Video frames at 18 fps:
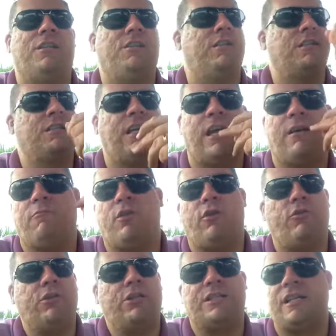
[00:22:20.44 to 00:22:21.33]
in this game,
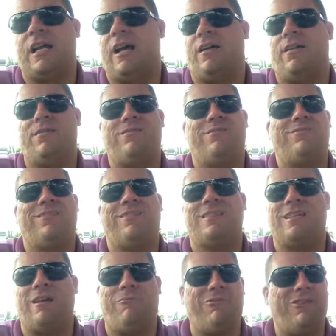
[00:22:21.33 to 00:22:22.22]
though. It's not
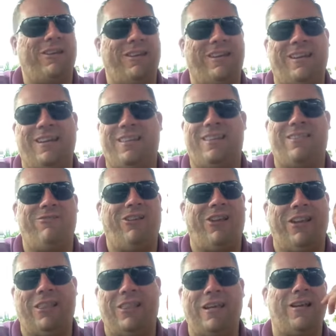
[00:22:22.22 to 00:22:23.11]
something you can
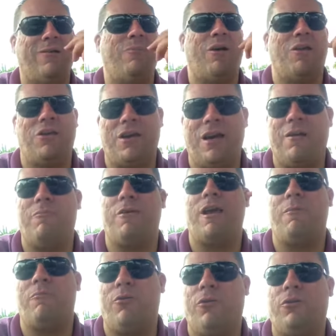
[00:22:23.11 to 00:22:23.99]
really think about. You got to
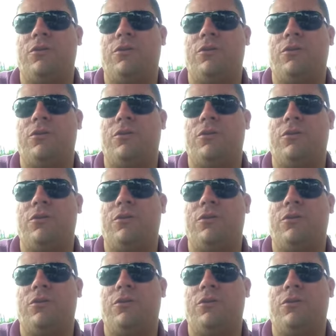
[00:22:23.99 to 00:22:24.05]
be able